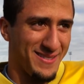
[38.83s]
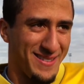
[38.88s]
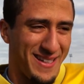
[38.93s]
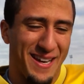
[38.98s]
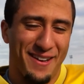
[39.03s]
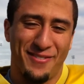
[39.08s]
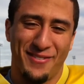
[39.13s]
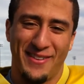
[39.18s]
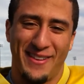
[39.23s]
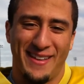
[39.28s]

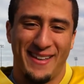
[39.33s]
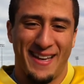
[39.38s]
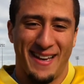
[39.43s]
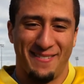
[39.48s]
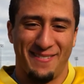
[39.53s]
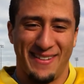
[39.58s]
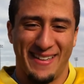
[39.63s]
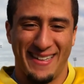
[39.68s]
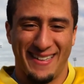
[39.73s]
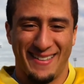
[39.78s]
Definitely. I
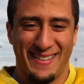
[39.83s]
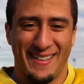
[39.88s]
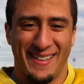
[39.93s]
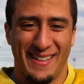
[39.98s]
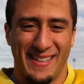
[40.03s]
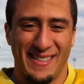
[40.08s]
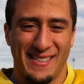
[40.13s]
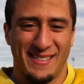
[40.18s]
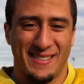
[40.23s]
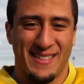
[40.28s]
mean,
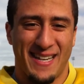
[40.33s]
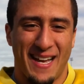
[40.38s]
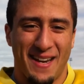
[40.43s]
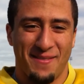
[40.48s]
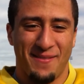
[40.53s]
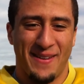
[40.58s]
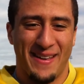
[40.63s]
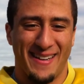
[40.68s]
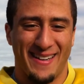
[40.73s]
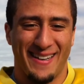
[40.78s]
it's kind
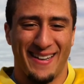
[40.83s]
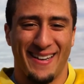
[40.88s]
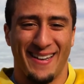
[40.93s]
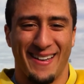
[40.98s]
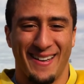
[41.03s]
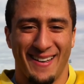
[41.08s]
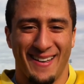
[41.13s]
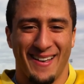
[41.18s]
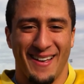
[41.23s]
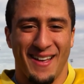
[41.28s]
of been
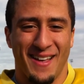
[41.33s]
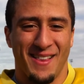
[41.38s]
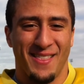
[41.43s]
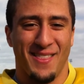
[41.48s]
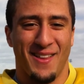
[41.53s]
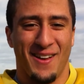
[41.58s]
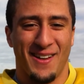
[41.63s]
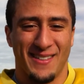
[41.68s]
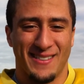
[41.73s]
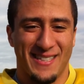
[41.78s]
a
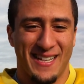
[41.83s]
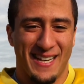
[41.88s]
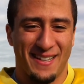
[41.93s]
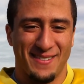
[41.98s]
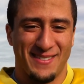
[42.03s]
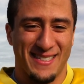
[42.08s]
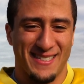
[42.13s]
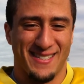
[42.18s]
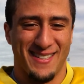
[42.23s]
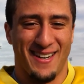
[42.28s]
long
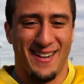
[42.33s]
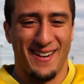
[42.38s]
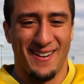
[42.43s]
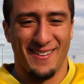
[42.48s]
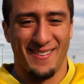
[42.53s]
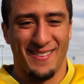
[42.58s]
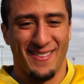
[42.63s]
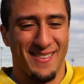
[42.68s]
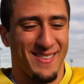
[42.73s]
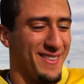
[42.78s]
time since
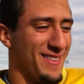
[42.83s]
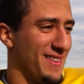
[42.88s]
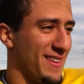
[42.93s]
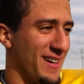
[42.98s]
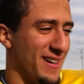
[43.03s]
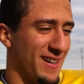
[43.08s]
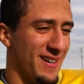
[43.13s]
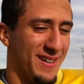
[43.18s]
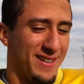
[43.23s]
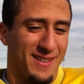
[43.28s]
our
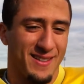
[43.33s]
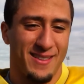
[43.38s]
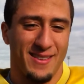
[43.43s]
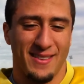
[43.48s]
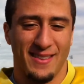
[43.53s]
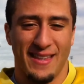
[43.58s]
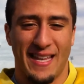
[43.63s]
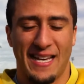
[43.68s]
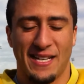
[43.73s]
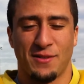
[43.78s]

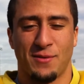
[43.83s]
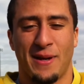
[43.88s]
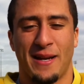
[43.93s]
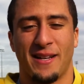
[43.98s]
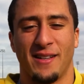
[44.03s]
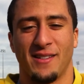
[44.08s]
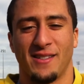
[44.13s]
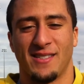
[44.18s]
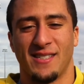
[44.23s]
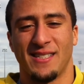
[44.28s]
last
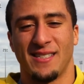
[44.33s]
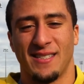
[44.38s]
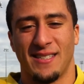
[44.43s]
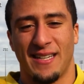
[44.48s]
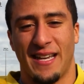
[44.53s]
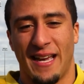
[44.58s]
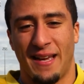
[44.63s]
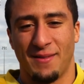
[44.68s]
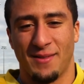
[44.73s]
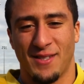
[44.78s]
regular season
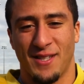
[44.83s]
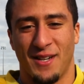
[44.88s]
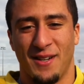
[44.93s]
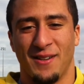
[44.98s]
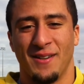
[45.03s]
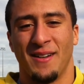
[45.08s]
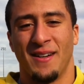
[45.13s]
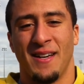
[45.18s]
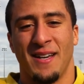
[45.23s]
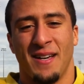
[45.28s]
game,
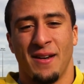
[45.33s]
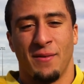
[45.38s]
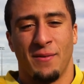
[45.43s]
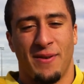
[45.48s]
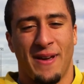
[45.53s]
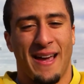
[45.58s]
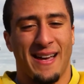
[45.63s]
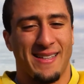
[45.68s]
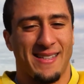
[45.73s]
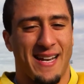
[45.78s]
so I've
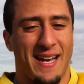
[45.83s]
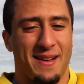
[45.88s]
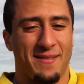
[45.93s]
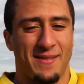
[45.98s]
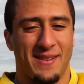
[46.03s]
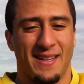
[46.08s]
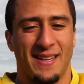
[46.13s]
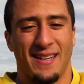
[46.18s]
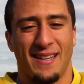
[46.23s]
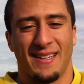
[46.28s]
had
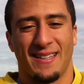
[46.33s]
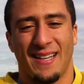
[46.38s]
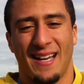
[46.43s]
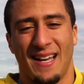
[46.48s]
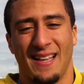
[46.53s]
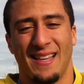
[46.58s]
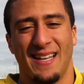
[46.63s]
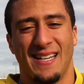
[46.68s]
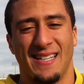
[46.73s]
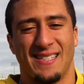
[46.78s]
time to
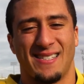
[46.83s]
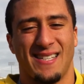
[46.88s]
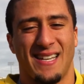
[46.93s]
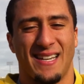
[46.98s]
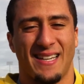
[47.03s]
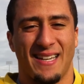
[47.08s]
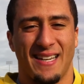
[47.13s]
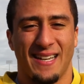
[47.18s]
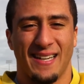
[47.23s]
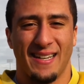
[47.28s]
kind of let it
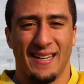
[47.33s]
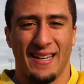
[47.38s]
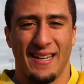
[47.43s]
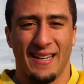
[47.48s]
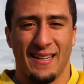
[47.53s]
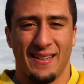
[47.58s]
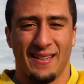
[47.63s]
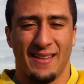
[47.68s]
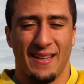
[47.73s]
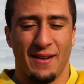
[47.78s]
sink in
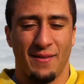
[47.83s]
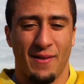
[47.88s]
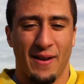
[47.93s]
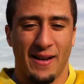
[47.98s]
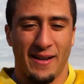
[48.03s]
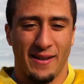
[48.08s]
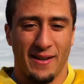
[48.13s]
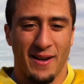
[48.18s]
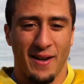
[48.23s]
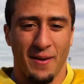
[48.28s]
and get
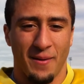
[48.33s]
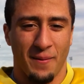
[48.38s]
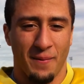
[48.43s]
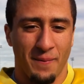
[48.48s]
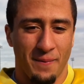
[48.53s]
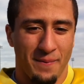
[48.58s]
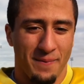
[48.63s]
ready to go.